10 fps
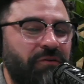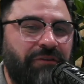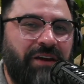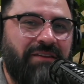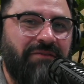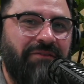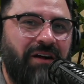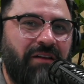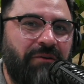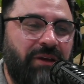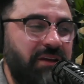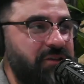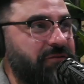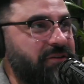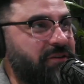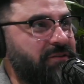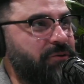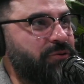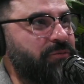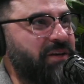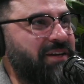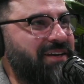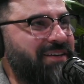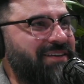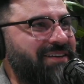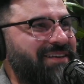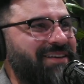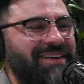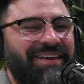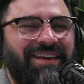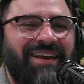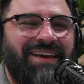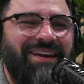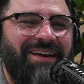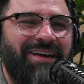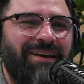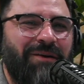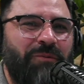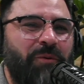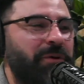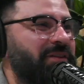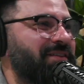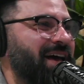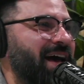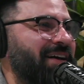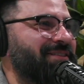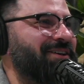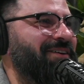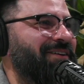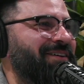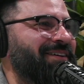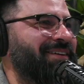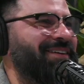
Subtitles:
forget to follow each of us on social media. We'll put the tags on